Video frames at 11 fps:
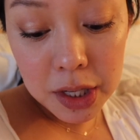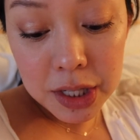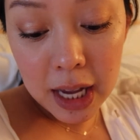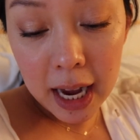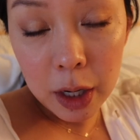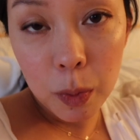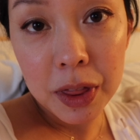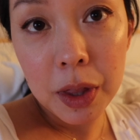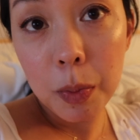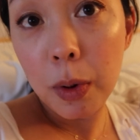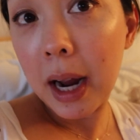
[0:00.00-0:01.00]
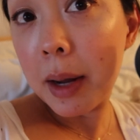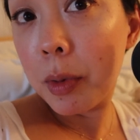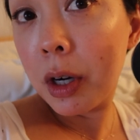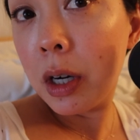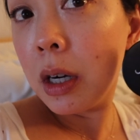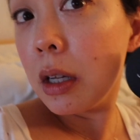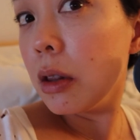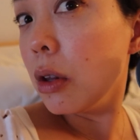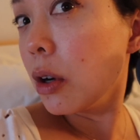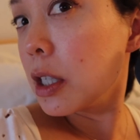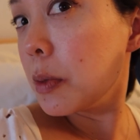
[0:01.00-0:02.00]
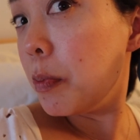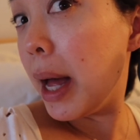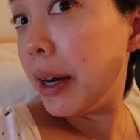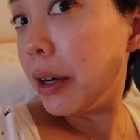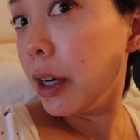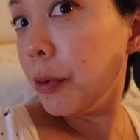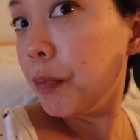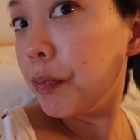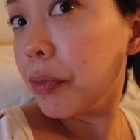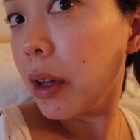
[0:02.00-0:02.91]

the side with the primer looks better